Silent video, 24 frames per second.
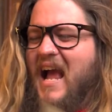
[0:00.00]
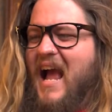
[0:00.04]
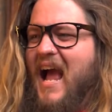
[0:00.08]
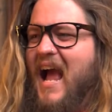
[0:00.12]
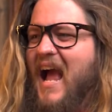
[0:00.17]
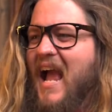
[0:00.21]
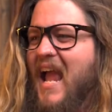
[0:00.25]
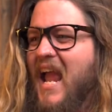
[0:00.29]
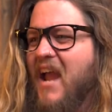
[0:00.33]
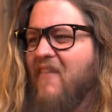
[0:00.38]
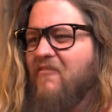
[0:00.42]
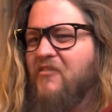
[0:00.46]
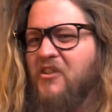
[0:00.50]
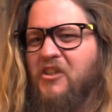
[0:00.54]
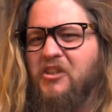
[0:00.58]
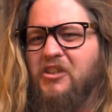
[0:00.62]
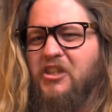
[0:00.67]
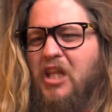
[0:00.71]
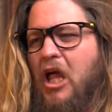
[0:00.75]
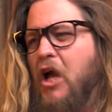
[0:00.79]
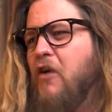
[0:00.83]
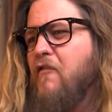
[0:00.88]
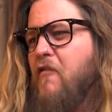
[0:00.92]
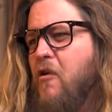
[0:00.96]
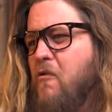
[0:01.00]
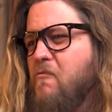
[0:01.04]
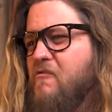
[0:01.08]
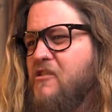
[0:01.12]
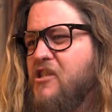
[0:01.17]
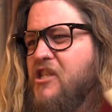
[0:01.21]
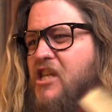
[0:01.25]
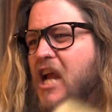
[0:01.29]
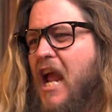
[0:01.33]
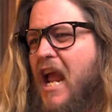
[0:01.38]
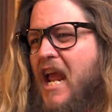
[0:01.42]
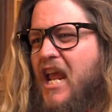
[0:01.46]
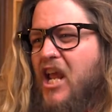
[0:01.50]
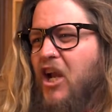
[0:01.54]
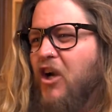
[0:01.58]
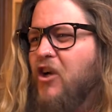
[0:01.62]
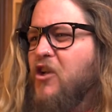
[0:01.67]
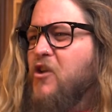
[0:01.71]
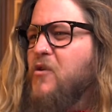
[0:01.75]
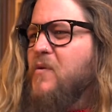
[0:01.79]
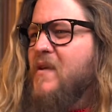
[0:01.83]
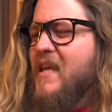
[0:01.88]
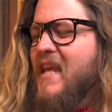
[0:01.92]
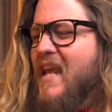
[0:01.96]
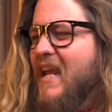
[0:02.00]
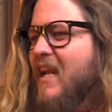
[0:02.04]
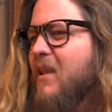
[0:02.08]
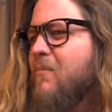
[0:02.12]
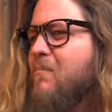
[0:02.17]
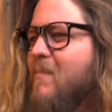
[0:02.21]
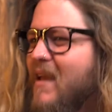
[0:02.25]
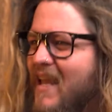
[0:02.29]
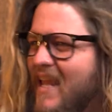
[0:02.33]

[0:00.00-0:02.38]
I have to love O'Shea? Are you kidding